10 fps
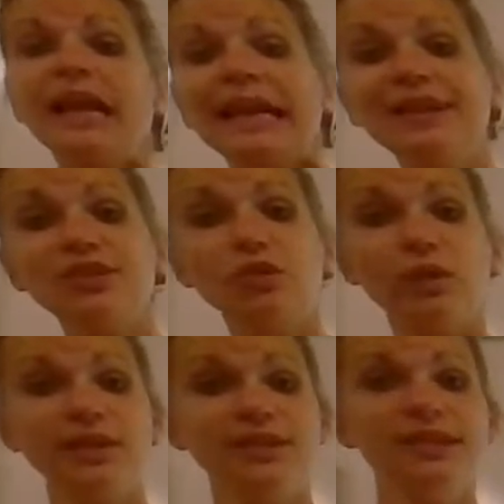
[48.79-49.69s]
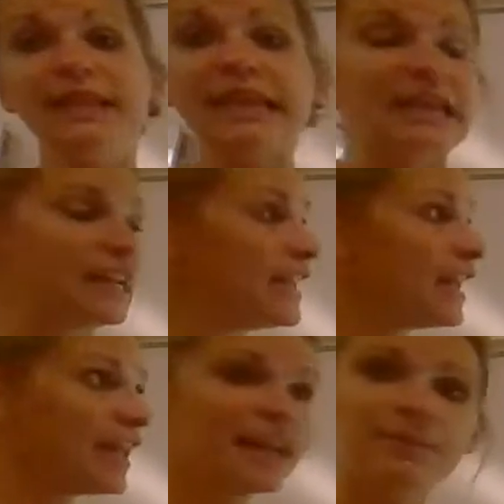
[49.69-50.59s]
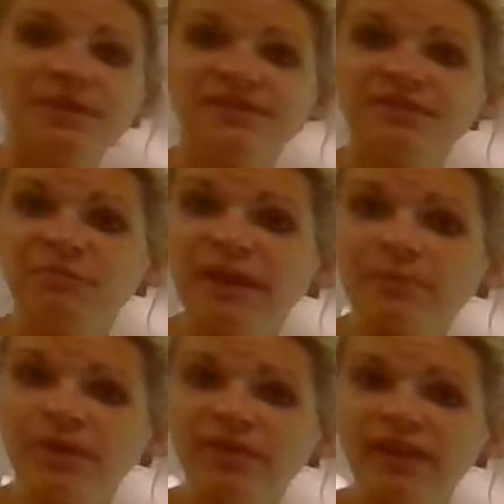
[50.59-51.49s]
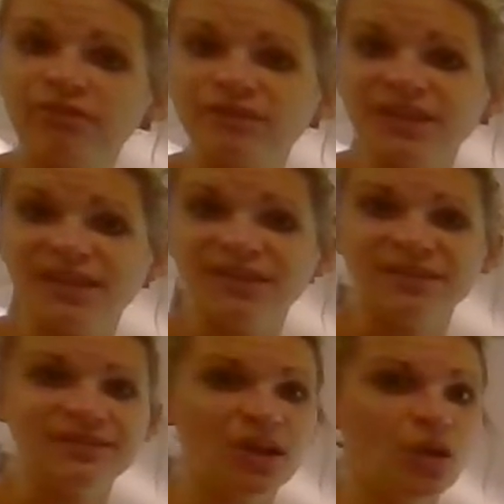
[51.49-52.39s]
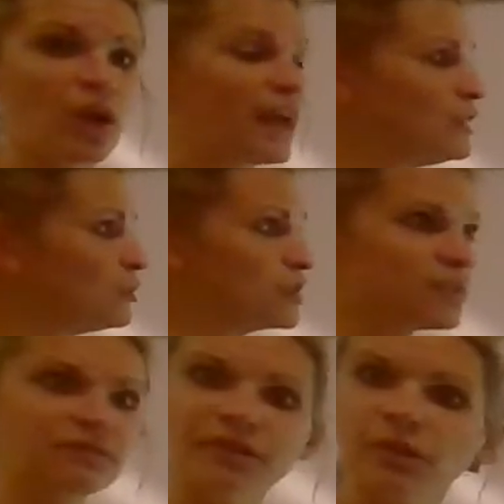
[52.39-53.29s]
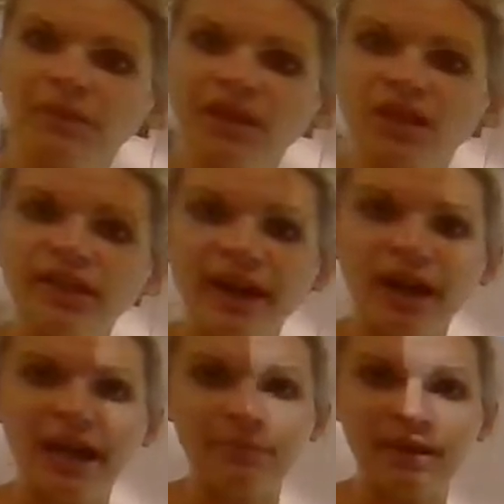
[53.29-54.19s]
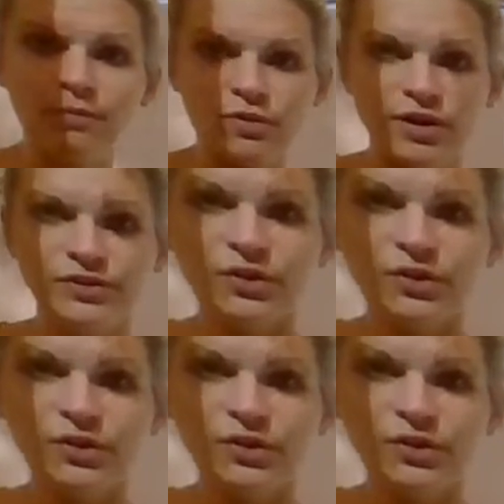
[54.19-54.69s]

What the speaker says: is going to need a piece of paper that looks like this. Now, I know there's a little bit of glare on my board, so